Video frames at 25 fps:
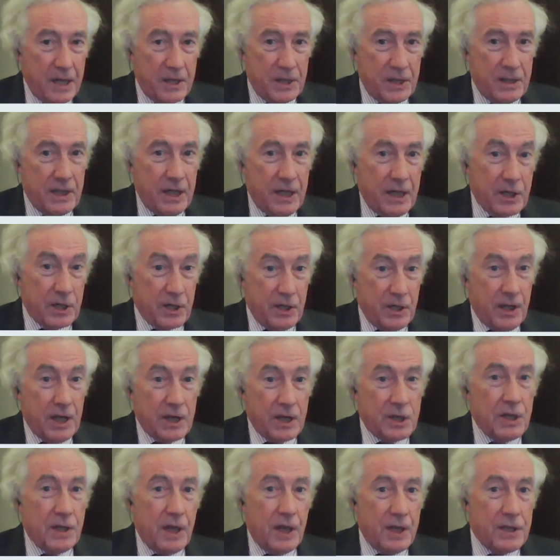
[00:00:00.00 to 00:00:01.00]
litigation.
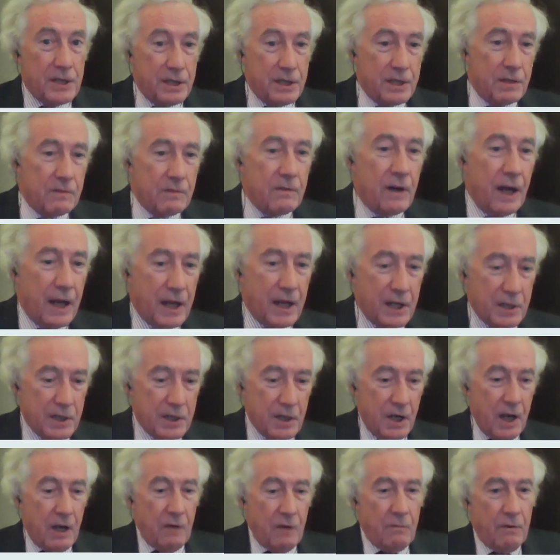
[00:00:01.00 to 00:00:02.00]
Actually, they did
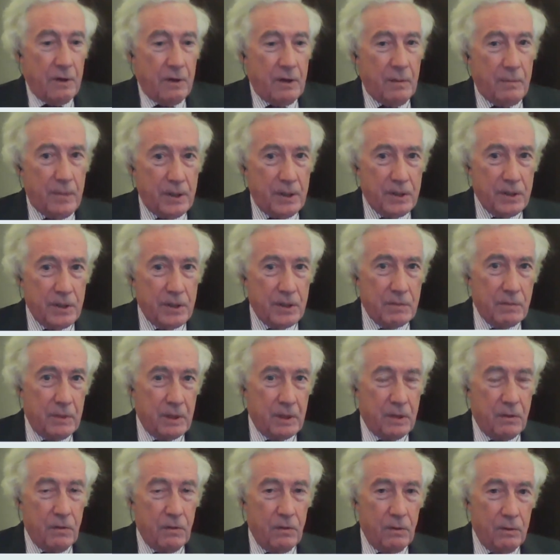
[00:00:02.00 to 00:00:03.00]
arise when a
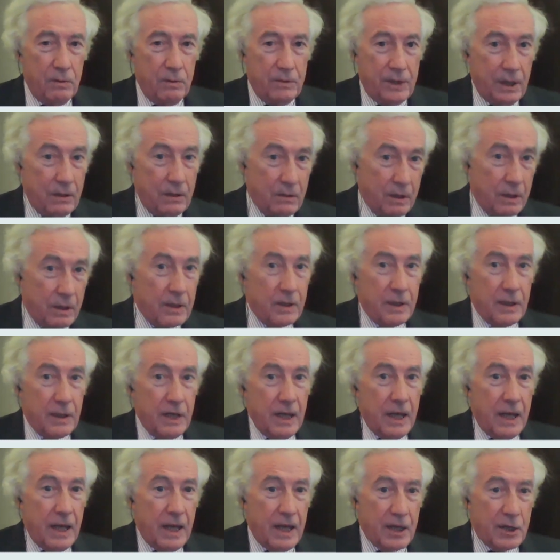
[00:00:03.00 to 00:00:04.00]
businessman called Dolan
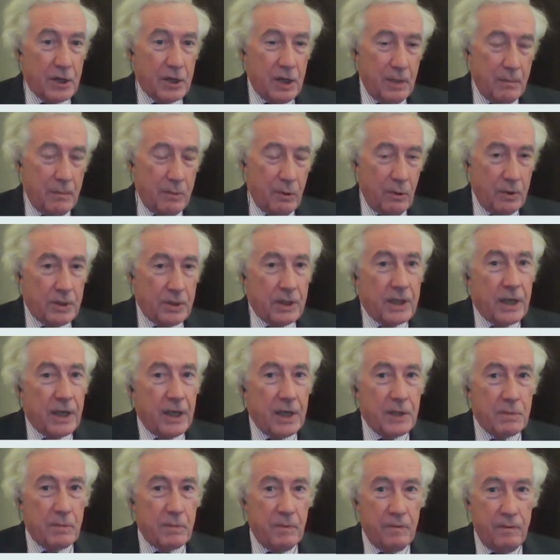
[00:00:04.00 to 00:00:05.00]
actually brought a
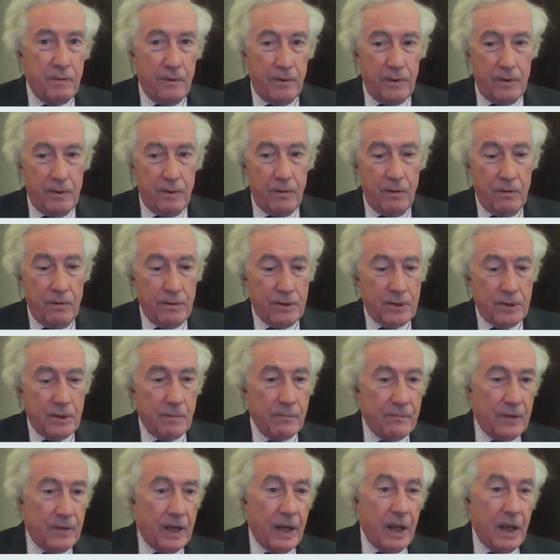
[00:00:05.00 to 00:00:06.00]
case before the
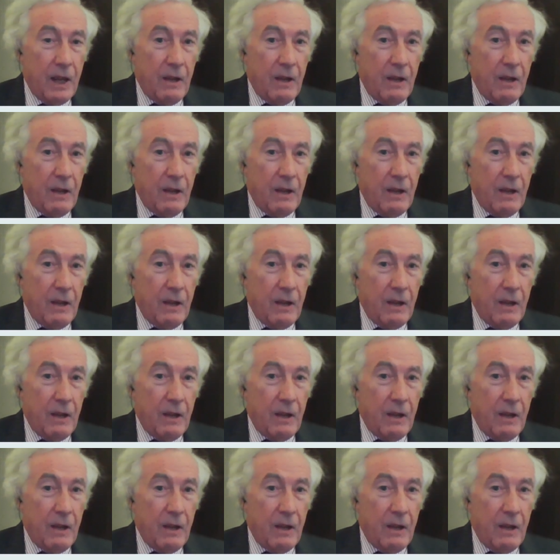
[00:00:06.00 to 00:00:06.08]
courts.